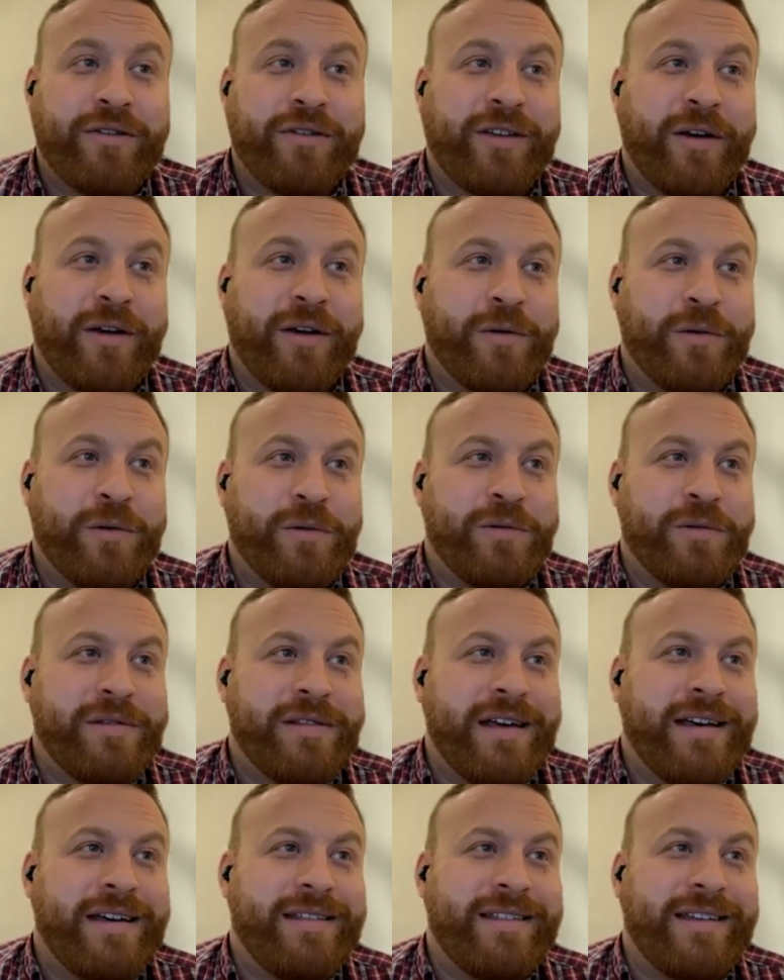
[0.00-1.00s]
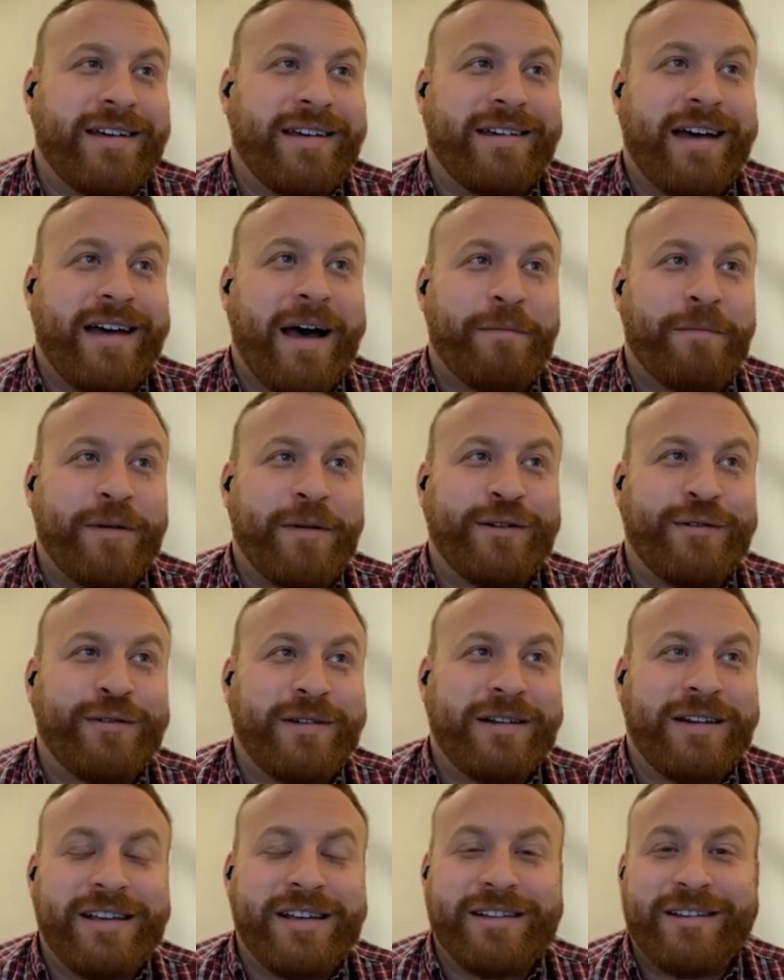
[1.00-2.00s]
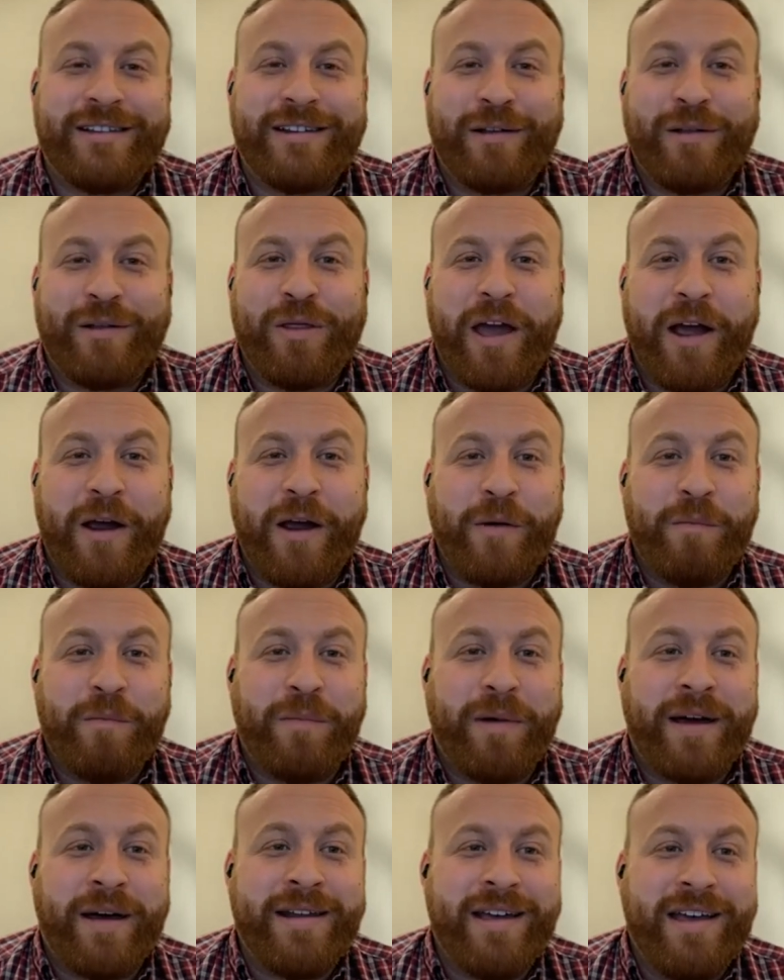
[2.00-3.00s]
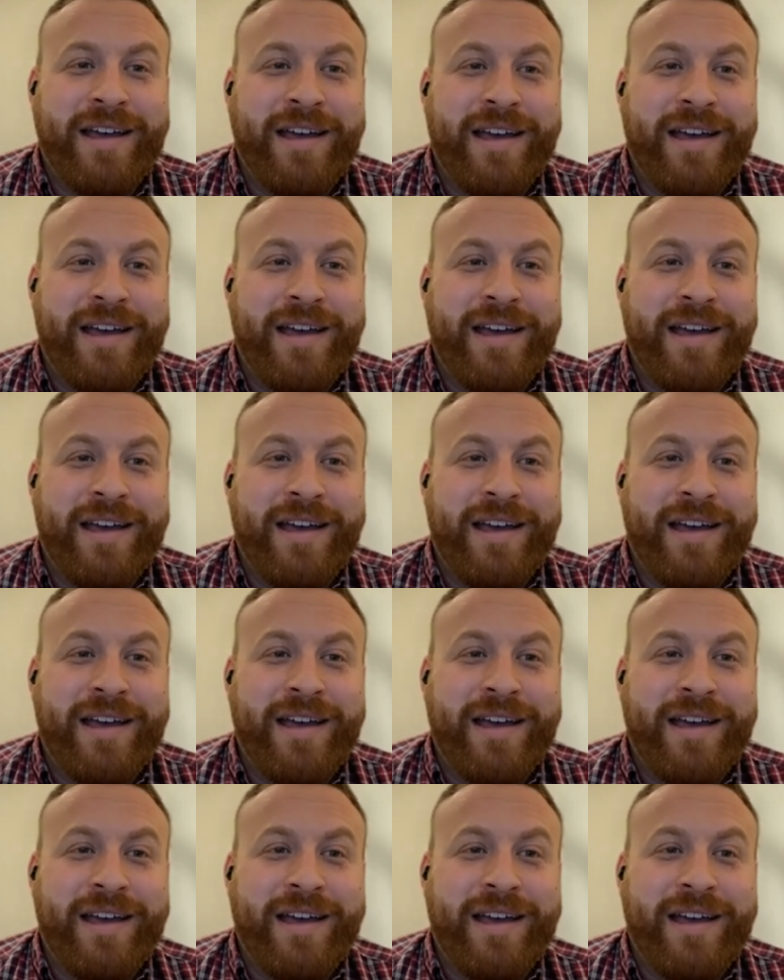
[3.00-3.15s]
So the opportunity is still there, but